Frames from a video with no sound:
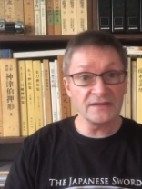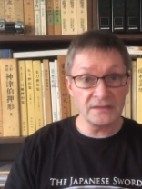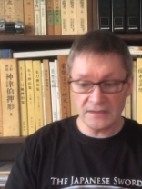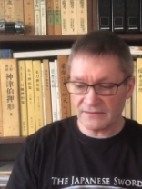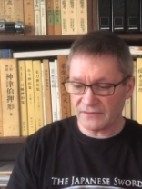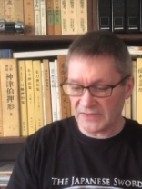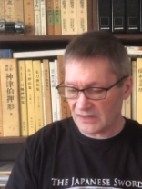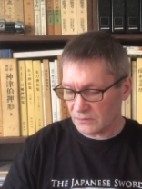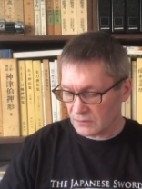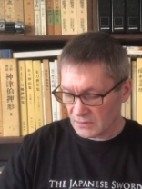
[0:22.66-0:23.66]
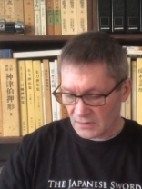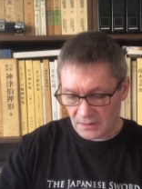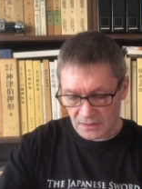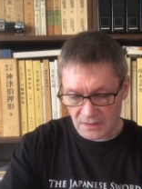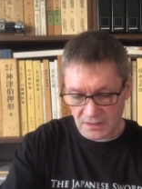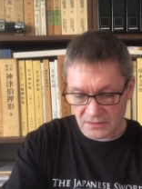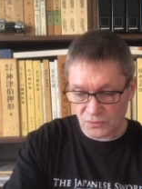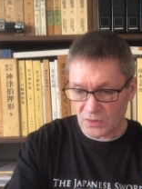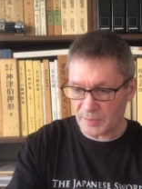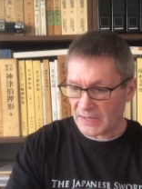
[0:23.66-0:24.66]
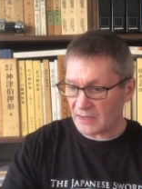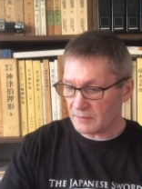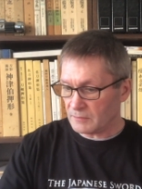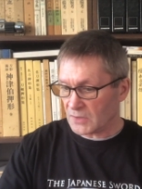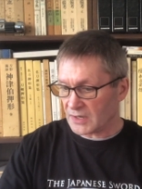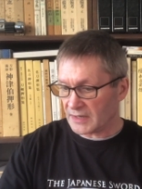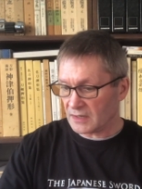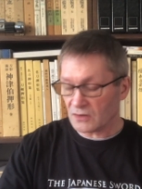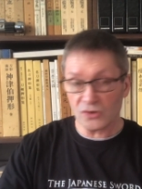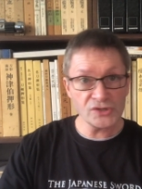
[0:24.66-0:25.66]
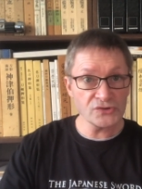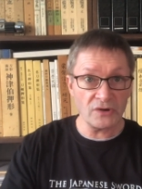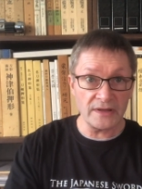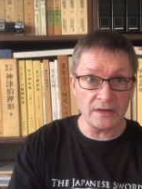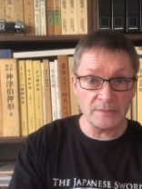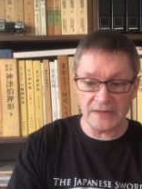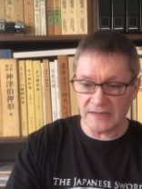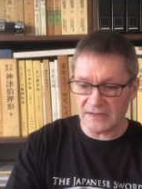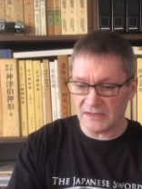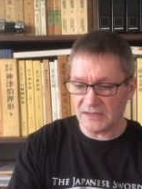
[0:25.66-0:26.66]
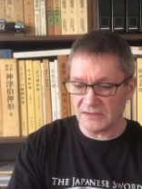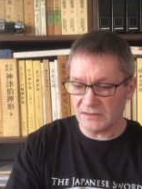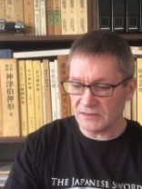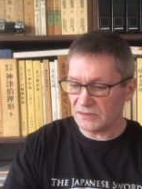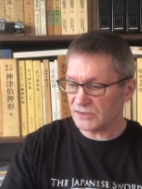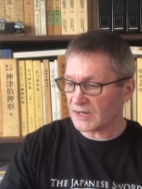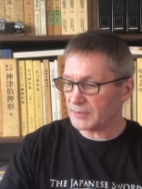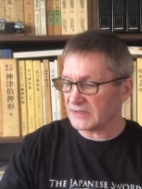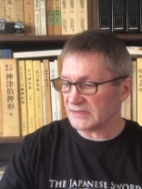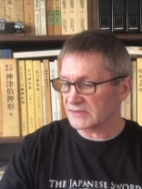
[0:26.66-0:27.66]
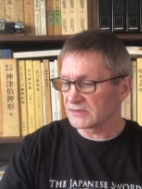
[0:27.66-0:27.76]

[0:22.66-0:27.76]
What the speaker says: another video talking about my koshirai I'm making it in Japanese.